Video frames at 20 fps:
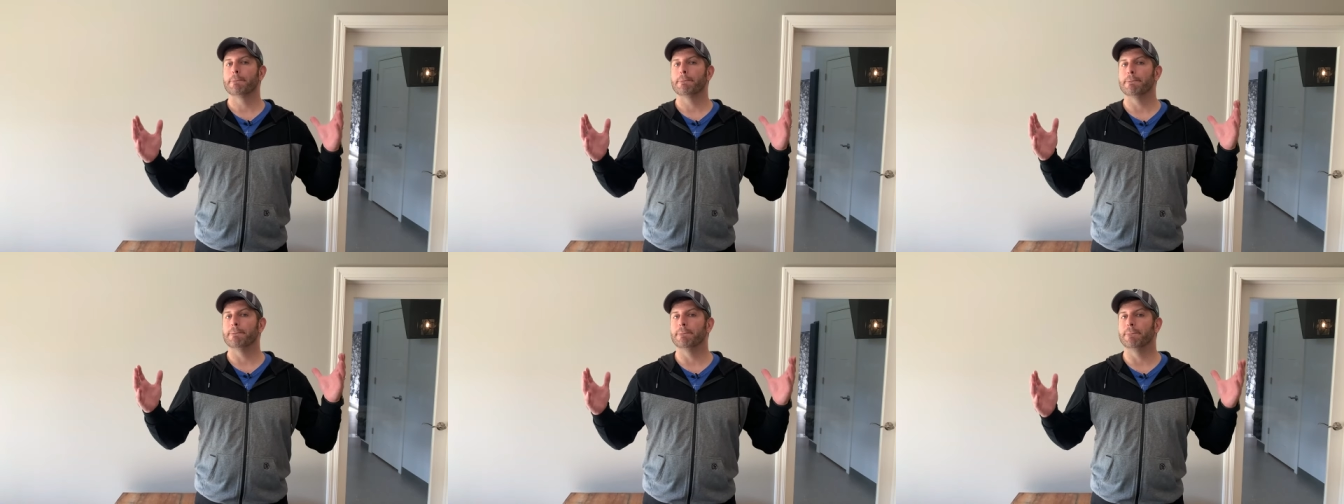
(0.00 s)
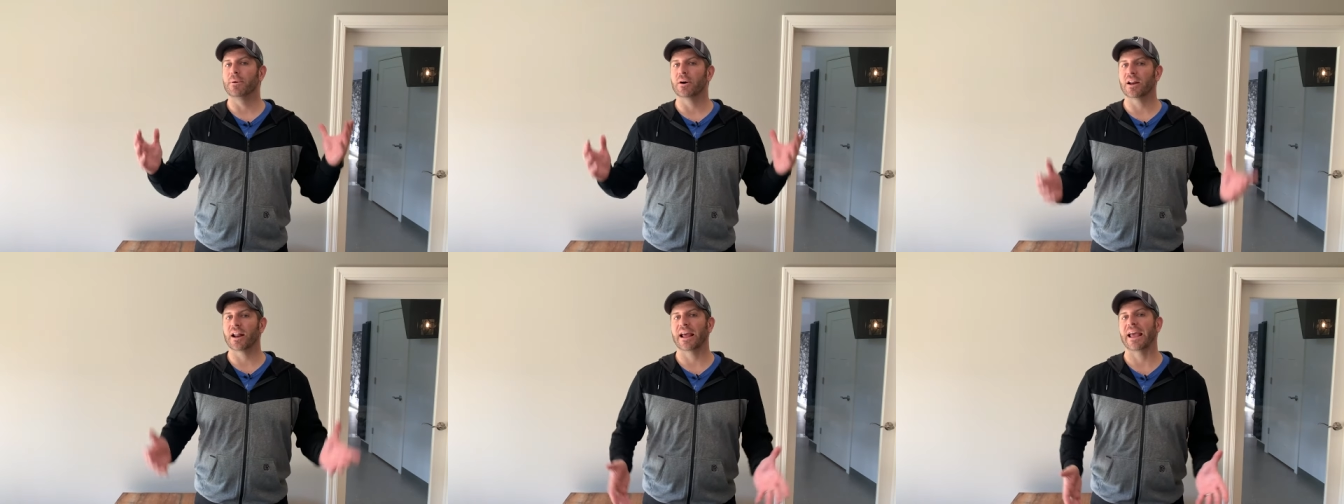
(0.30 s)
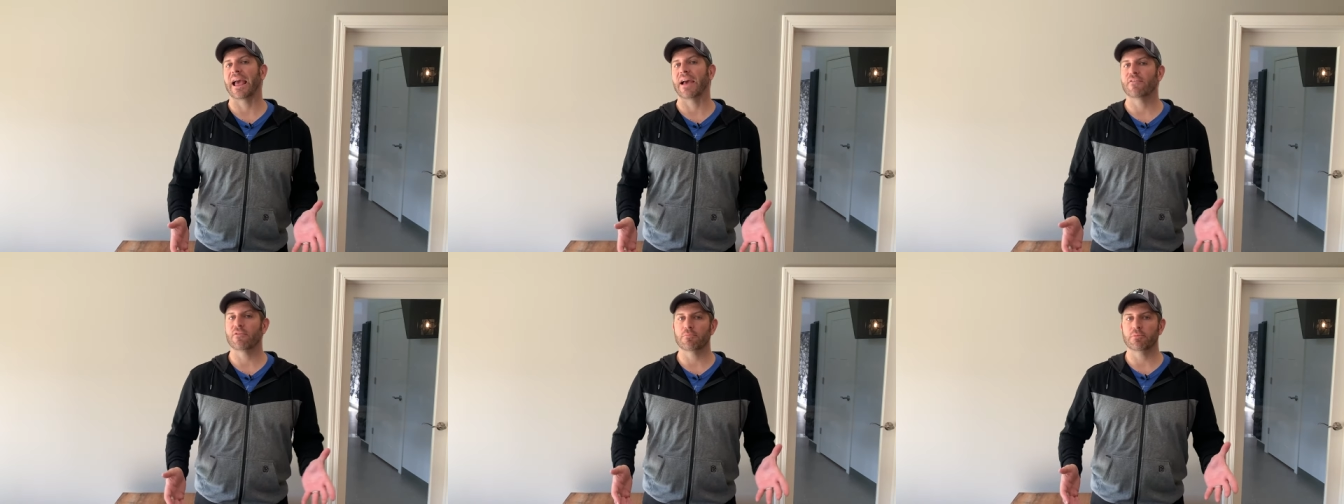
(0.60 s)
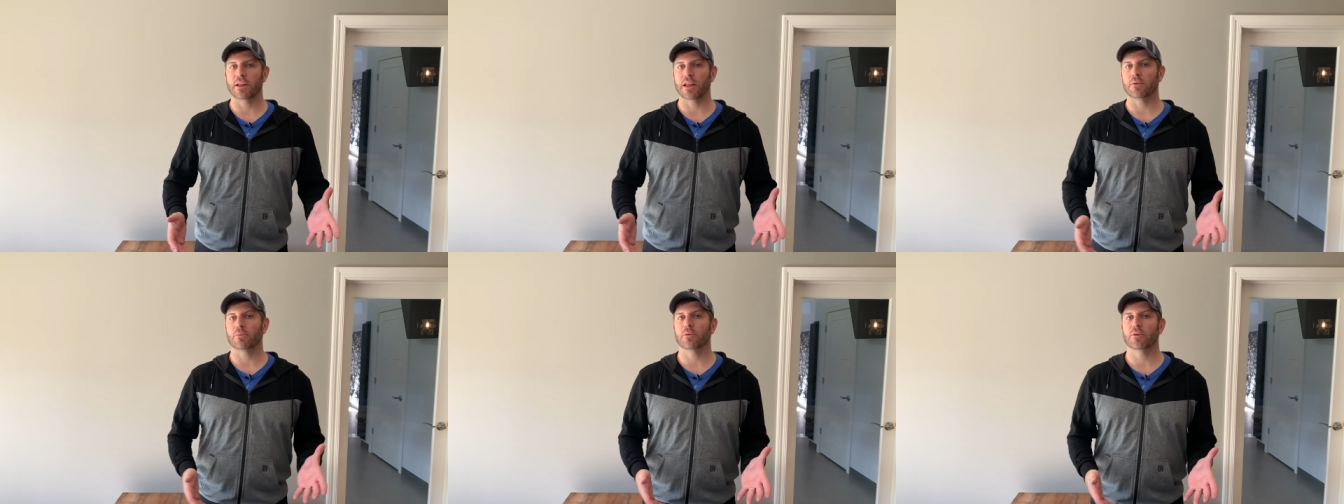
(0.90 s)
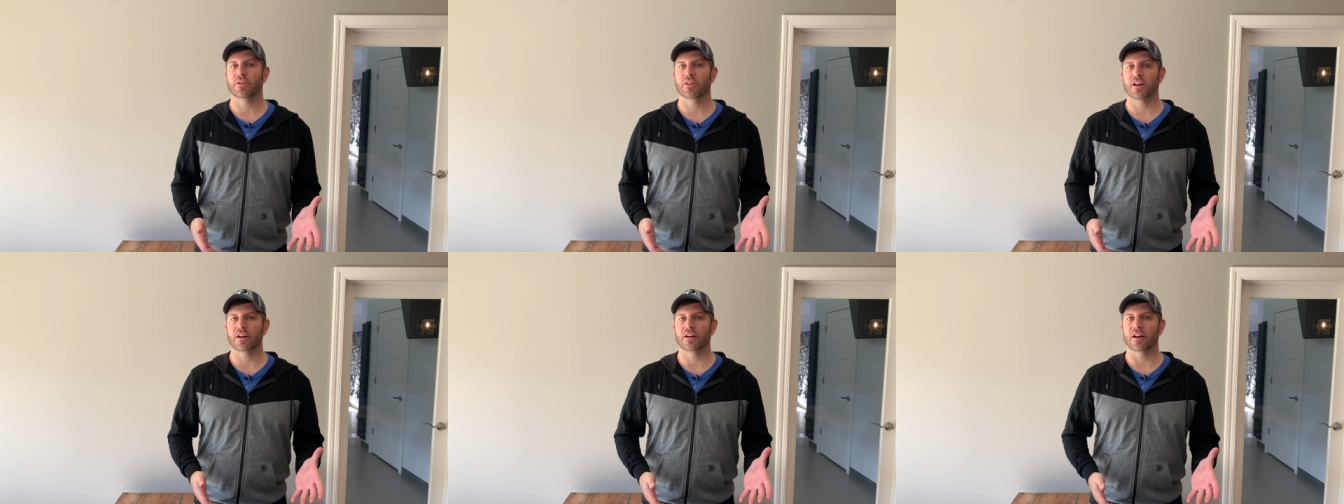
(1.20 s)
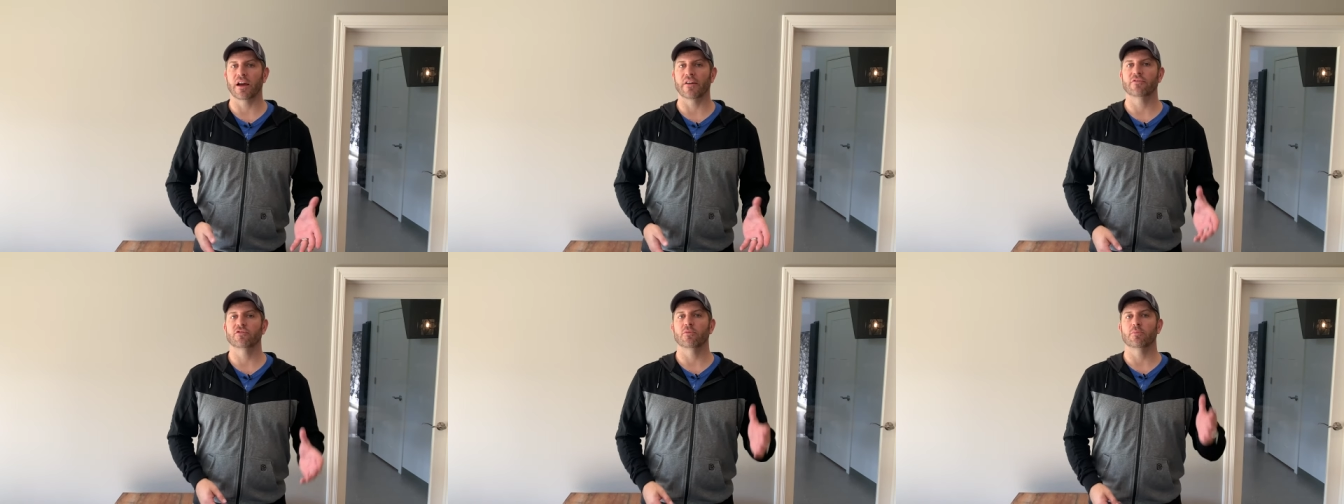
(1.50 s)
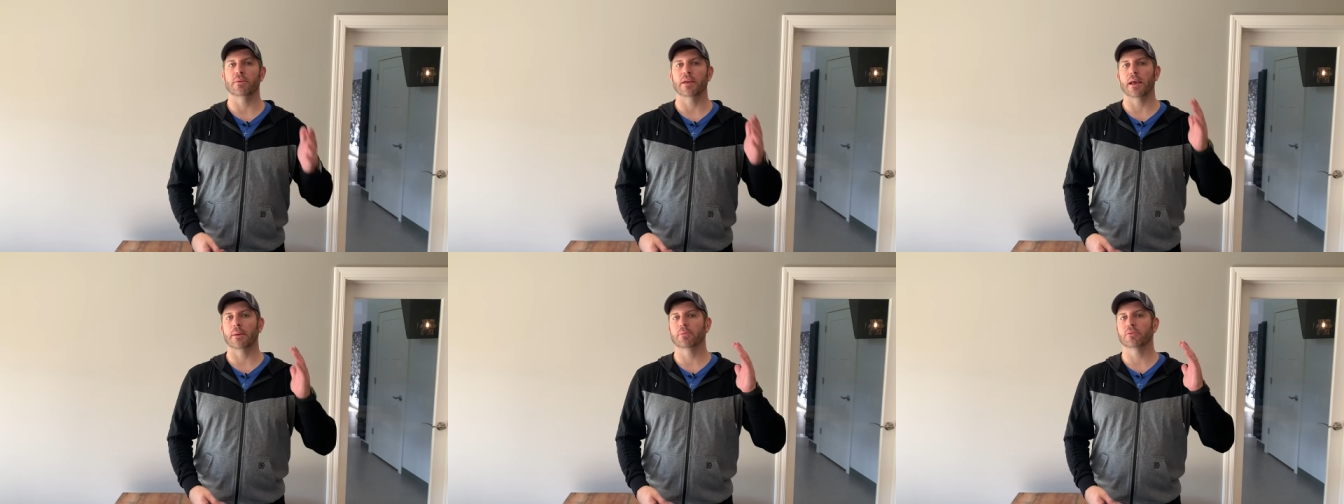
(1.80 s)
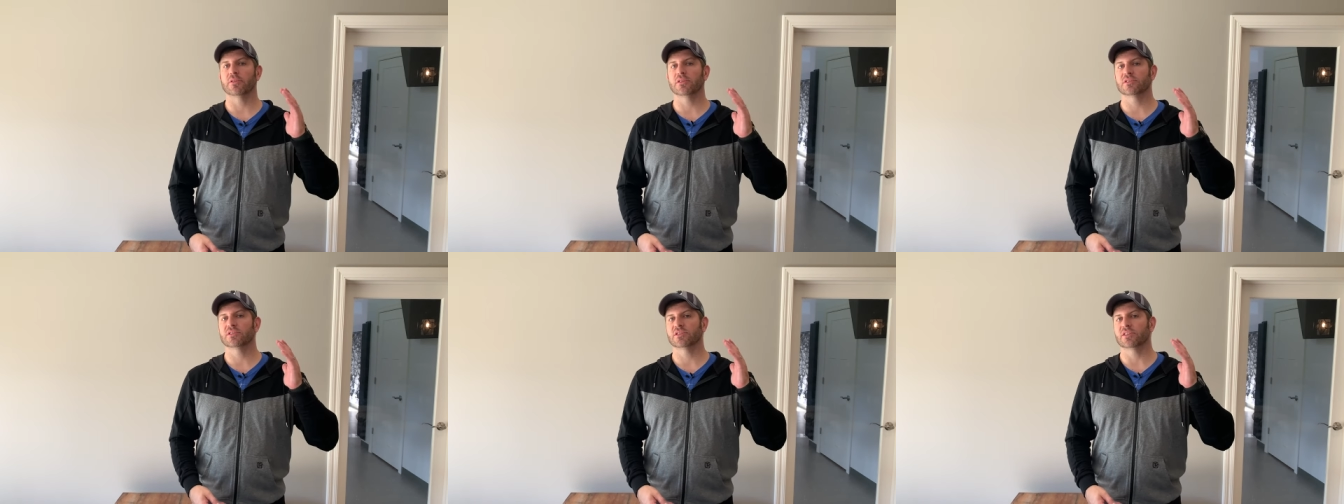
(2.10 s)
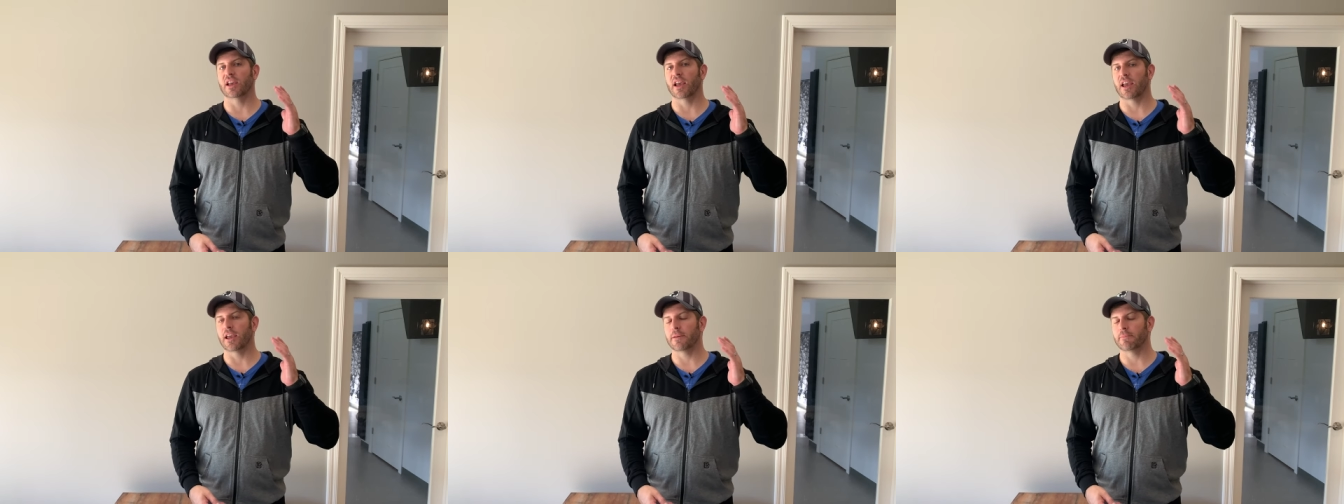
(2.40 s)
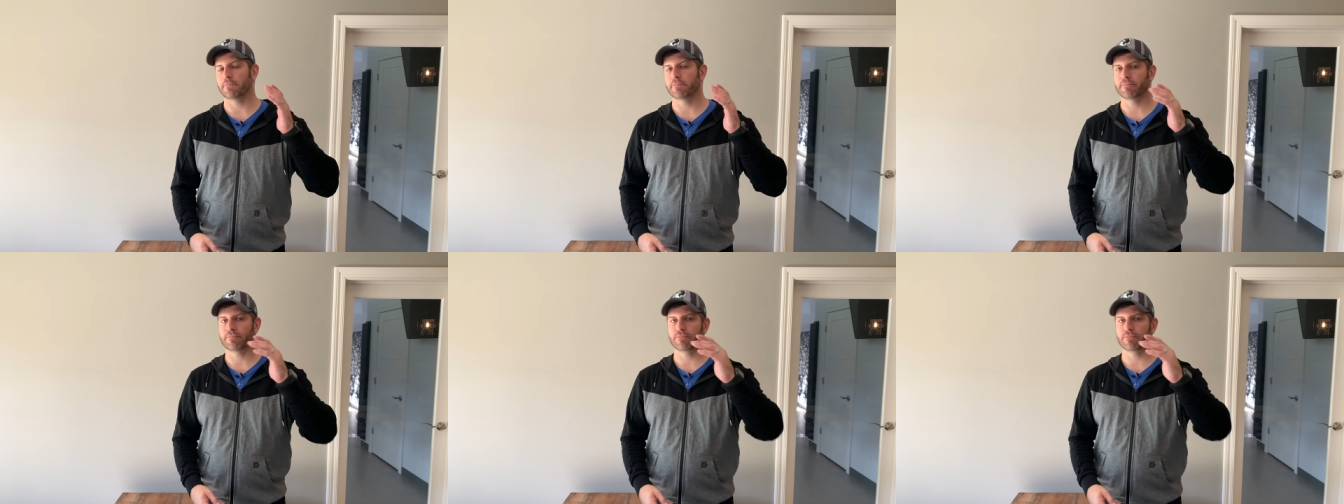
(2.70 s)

but I haven't played with it enough to be able to say,